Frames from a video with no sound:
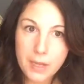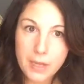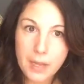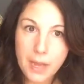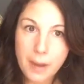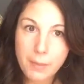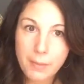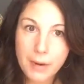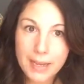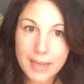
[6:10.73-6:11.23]

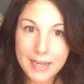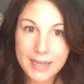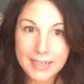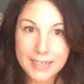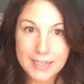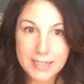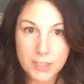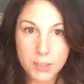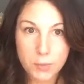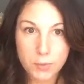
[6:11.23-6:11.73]
I want to get into
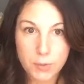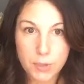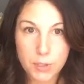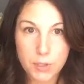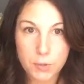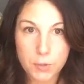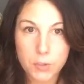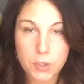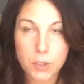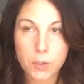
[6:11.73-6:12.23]
this with
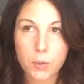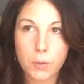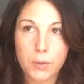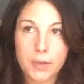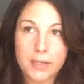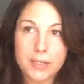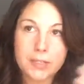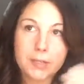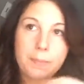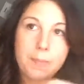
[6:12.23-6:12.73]
you. So
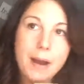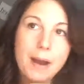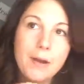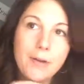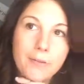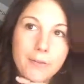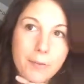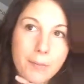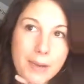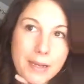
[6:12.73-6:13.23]
here's a
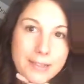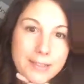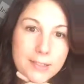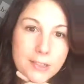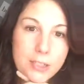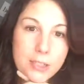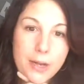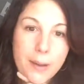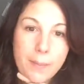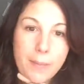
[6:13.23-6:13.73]
powerful message.
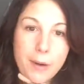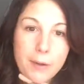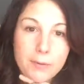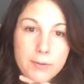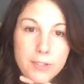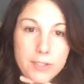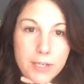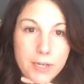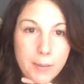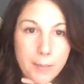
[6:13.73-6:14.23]
And I
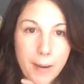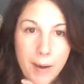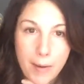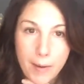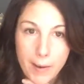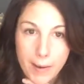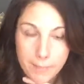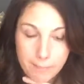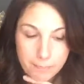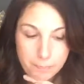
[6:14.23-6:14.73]
posted about
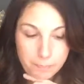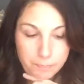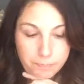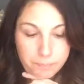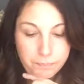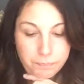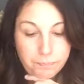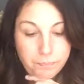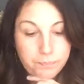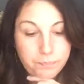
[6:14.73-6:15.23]
it.
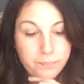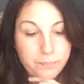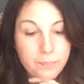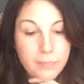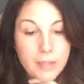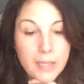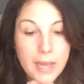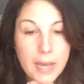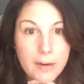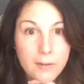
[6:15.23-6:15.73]

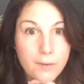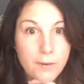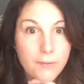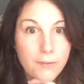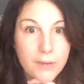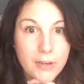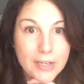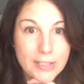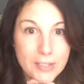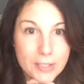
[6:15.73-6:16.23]
I don't know if you
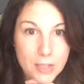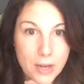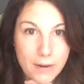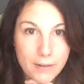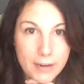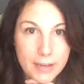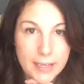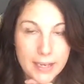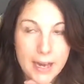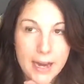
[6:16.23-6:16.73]
guys saw
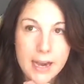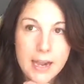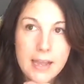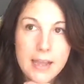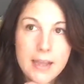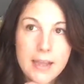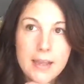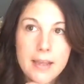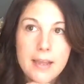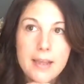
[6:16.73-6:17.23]
it yet.
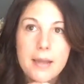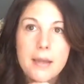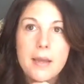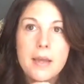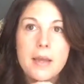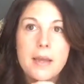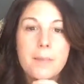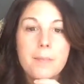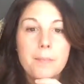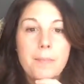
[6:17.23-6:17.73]

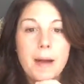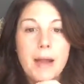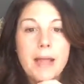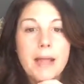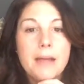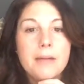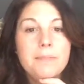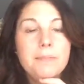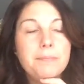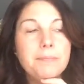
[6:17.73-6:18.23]
But
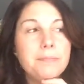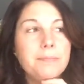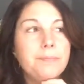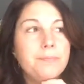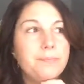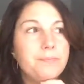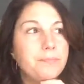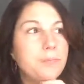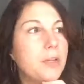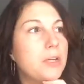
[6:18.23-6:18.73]

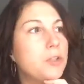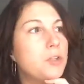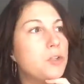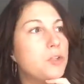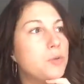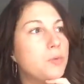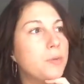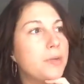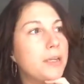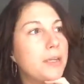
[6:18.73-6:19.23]
this
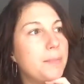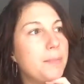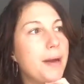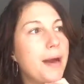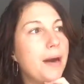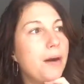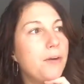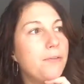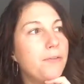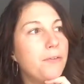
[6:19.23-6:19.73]
is really
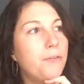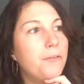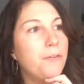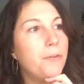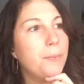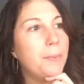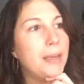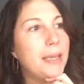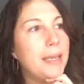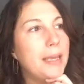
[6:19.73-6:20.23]
powerful for
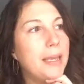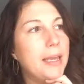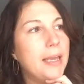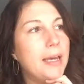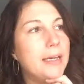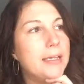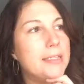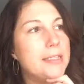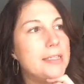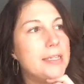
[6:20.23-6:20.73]
me.
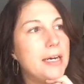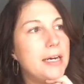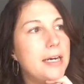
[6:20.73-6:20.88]
And